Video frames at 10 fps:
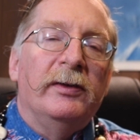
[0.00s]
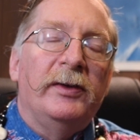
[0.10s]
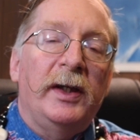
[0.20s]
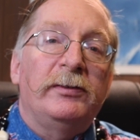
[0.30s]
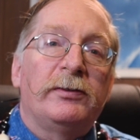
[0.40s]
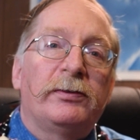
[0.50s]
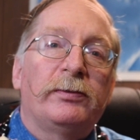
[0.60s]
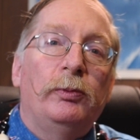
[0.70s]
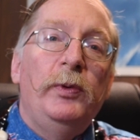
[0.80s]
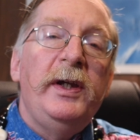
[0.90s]
that
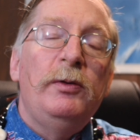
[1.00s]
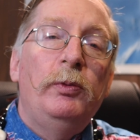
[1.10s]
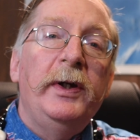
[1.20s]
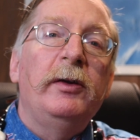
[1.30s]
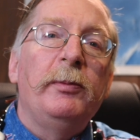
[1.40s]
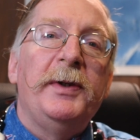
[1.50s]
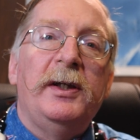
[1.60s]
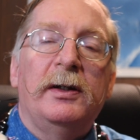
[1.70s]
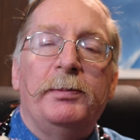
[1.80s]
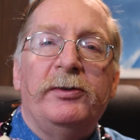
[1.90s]
we will
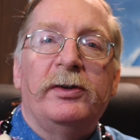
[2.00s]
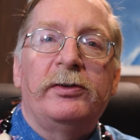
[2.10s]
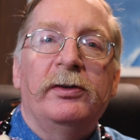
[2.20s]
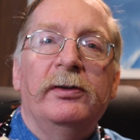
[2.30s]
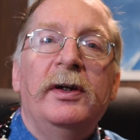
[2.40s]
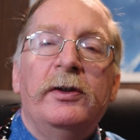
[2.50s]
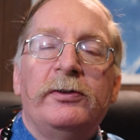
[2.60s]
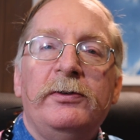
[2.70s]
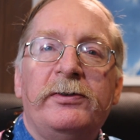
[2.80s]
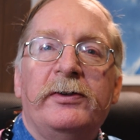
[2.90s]
be in a position
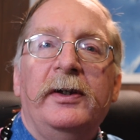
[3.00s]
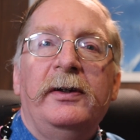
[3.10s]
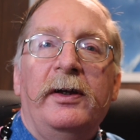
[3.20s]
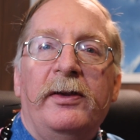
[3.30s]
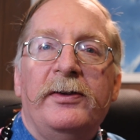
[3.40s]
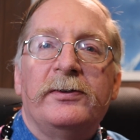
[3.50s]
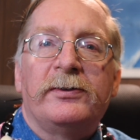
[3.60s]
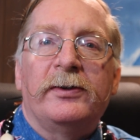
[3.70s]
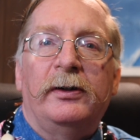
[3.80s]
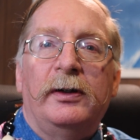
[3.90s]
to sing this
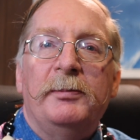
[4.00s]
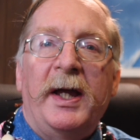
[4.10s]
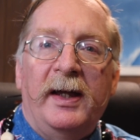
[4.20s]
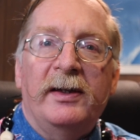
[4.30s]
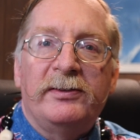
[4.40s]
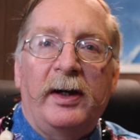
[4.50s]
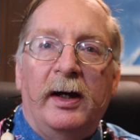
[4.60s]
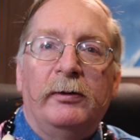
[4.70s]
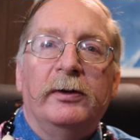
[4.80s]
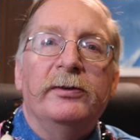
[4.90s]
psalm as
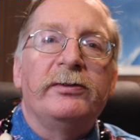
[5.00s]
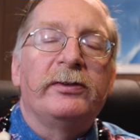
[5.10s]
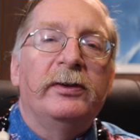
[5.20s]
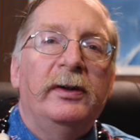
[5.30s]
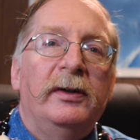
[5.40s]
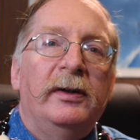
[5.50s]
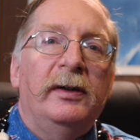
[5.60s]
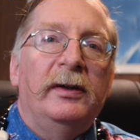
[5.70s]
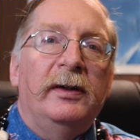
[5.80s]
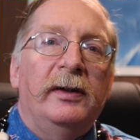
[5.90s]
ours
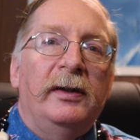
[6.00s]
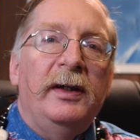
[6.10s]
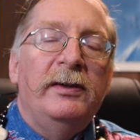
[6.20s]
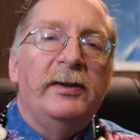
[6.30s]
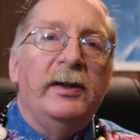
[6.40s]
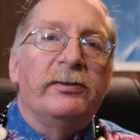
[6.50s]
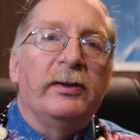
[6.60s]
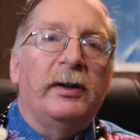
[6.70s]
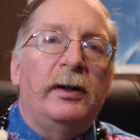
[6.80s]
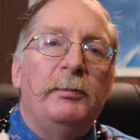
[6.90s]
in days to
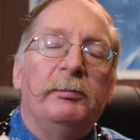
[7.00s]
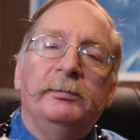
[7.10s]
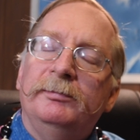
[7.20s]
come,